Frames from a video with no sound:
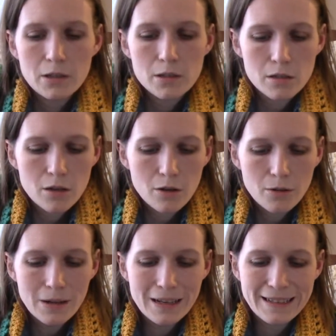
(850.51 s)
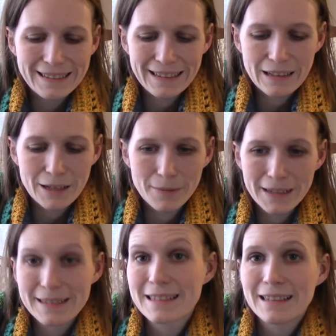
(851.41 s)
So I
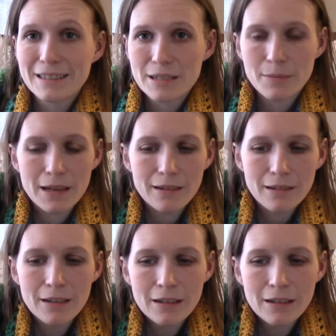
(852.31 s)
decided to make